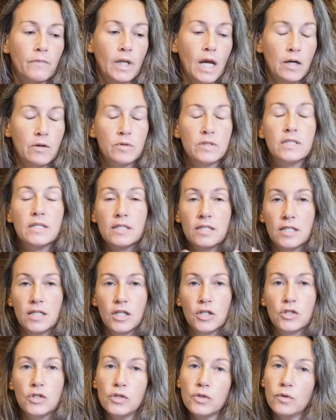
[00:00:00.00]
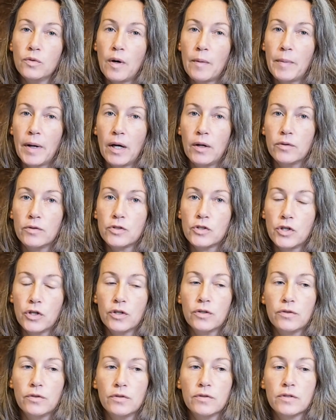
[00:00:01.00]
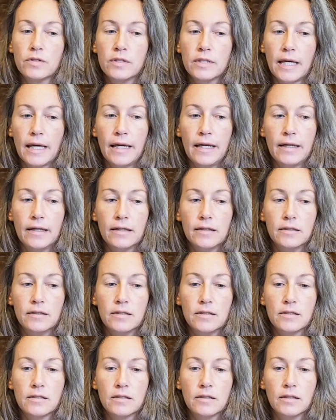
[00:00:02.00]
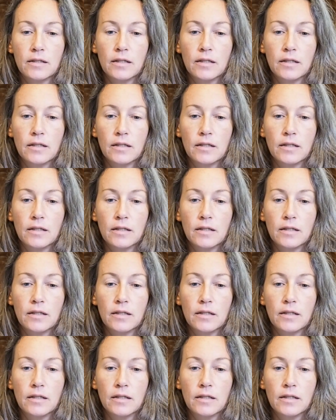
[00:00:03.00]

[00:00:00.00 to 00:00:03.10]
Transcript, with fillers: I was listening to about turtles and